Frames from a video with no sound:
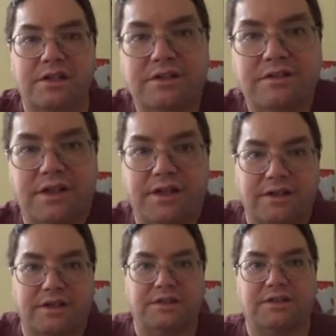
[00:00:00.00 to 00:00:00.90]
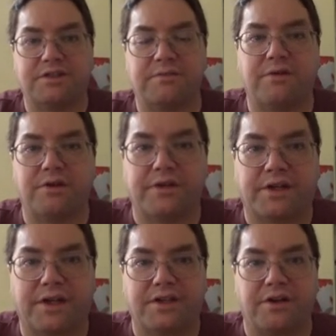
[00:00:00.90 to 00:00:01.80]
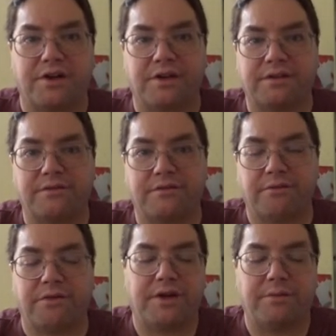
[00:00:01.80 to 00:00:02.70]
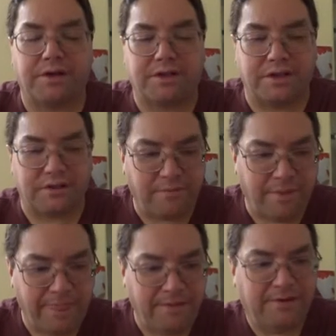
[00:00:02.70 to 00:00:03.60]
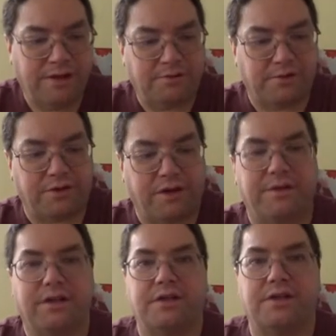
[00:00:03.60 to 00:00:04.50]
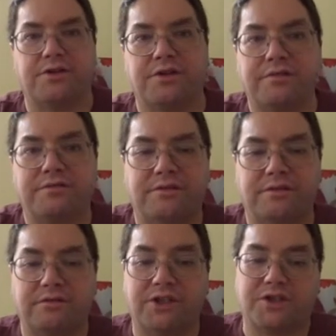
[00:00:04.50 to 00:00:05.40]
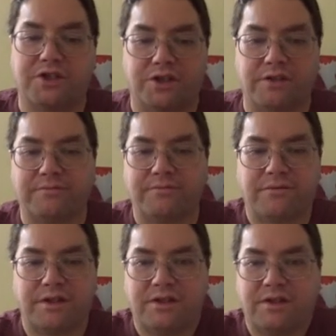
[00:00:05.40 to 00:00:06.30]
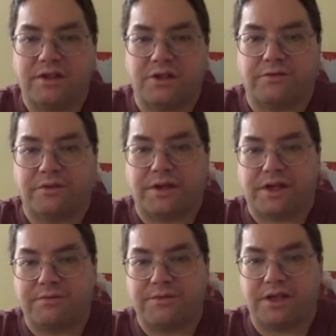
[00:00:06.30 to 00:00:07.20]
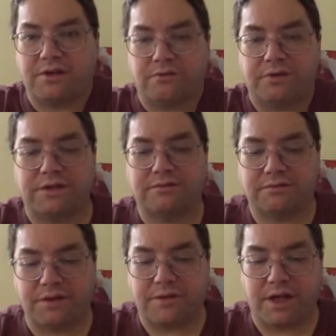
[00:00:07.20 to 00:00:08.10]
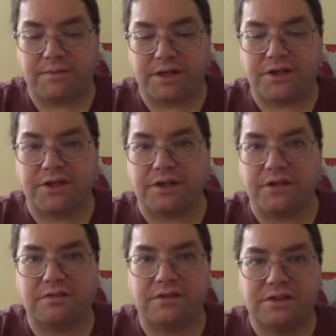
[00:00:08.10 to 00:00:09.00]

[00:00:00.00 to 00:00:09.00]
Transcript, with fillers: I uh, supported their Kickstarter. I threw 30 bucks at them which will get me a t-shirt. It's a good start. Hopefully when it comes out, hopefully sometime next year.